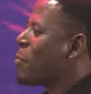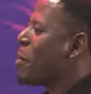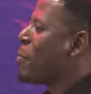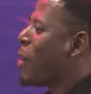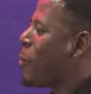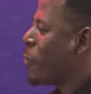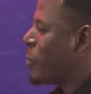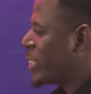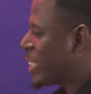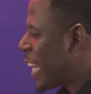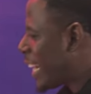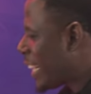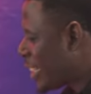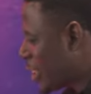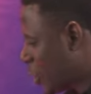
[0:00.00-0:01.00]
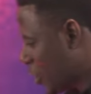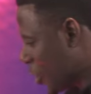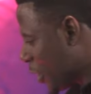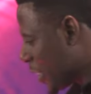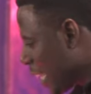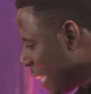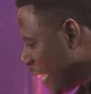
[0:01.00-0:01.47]
I remember when we started the
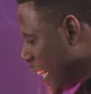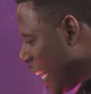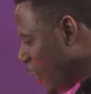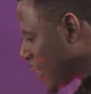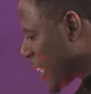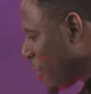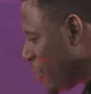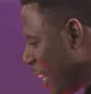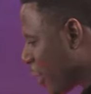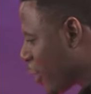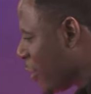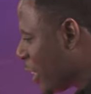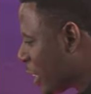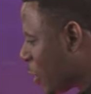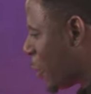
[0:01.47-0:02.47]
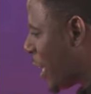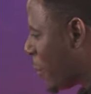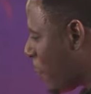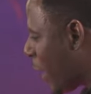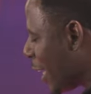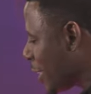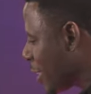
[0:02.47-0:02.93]
church, and then I was having a conversation with
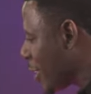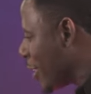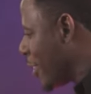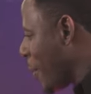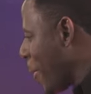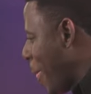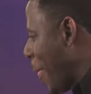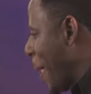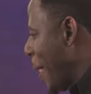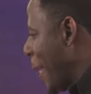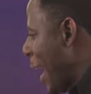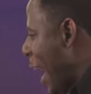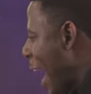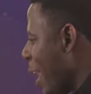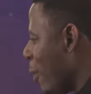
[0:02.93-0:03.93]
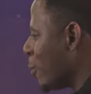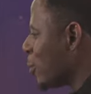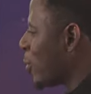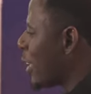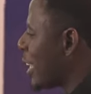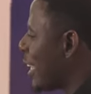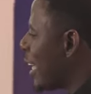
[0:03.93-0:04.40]
a pastor. And I
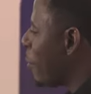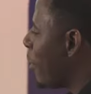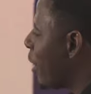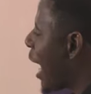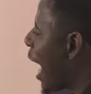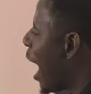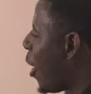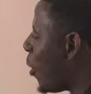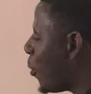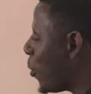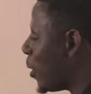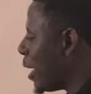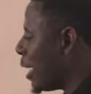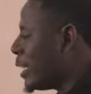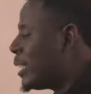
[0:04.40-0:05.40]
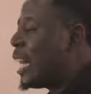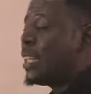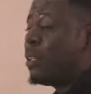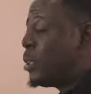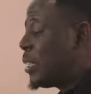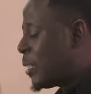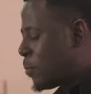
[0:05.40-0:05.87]
was talking about how
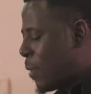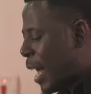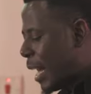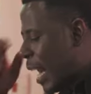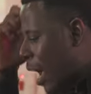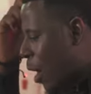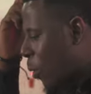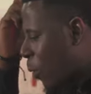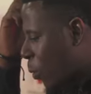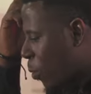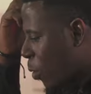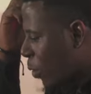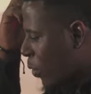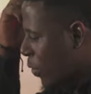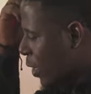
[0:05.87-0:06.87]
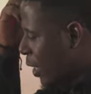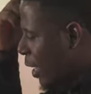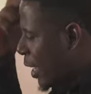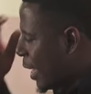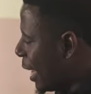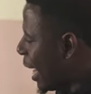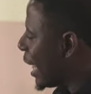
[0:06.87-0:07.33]
that this man now was,
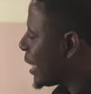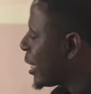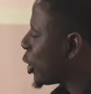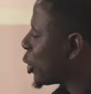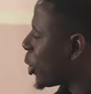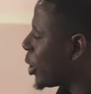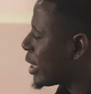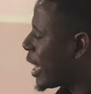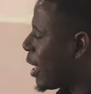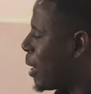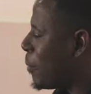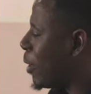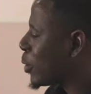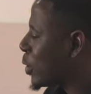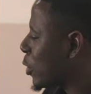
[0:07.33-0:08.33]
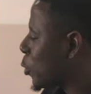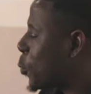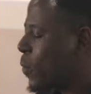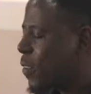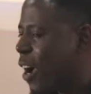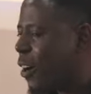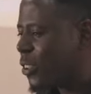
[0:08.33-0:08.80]
he has a church now about
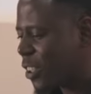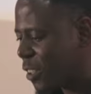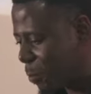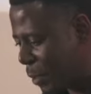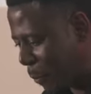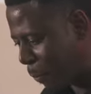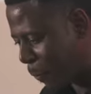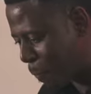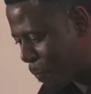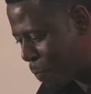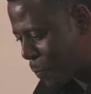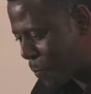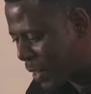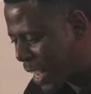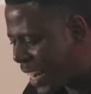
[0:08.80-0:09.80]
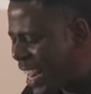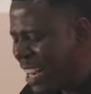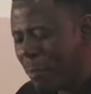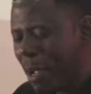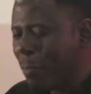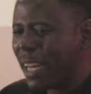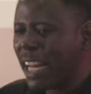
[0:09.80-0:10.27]
2,000 people. And I
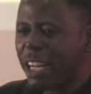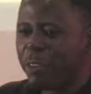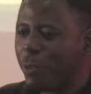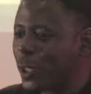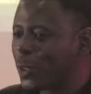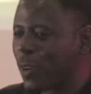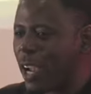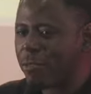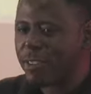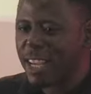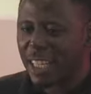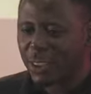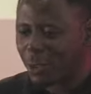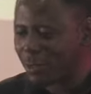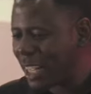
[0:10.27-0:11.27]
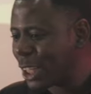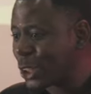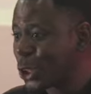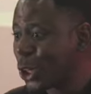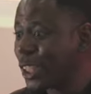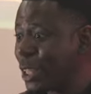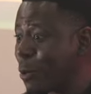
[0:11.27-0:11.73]
remember that the first five years of their
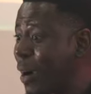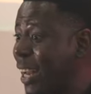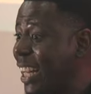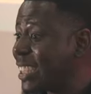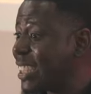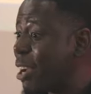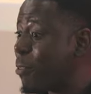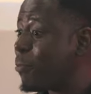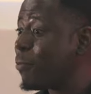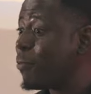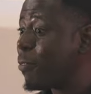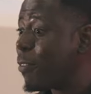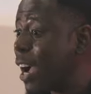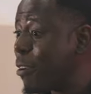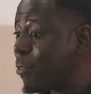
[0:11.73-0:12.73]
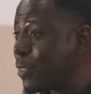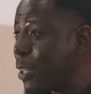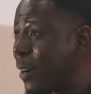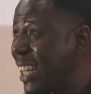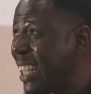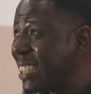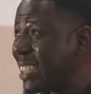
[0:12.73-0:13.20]
church, they were less than five,
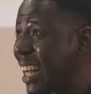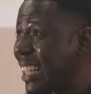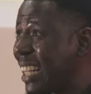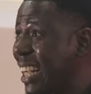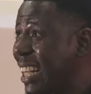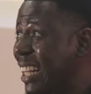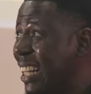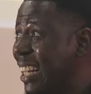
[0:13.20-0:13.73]
they were less than